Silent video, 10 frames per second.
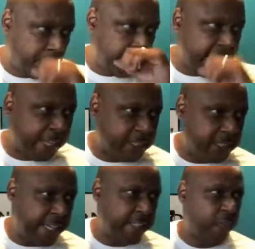Vanetta
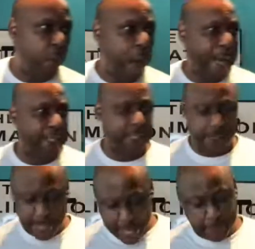said the
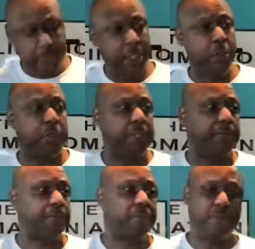quality. Absolutely.
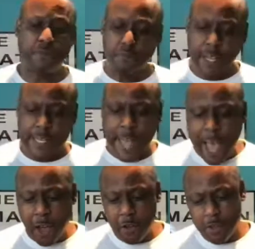
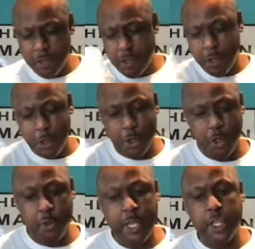Now,
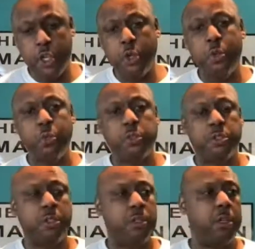you can
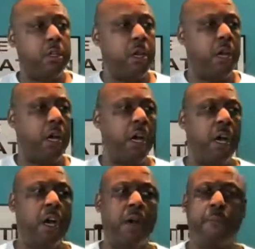use
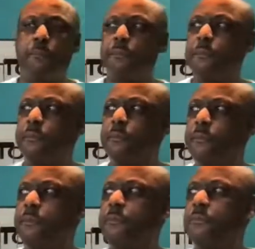a
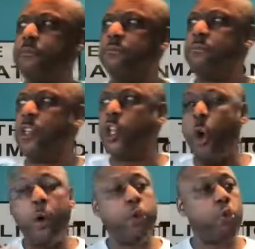
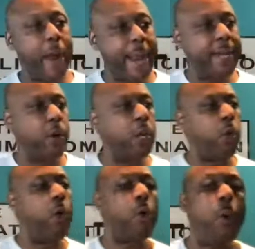lower grade or
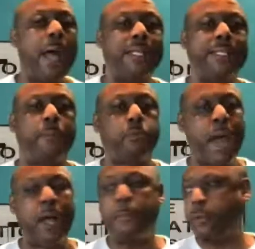lower quality pro-
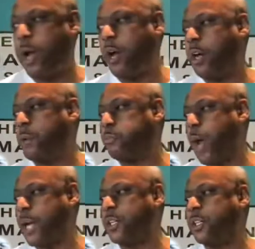uh, pro- uh,
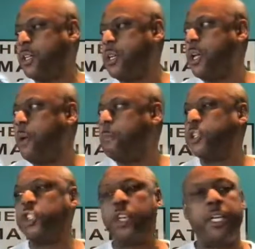product,
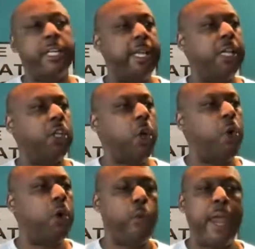but you're going to get
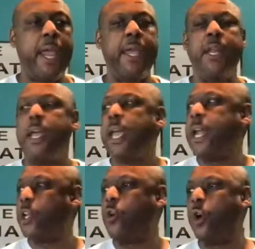lower grade
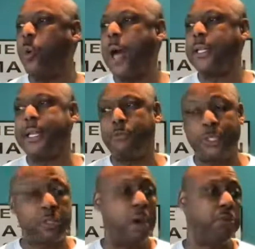and lower quality
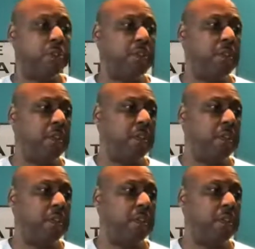results.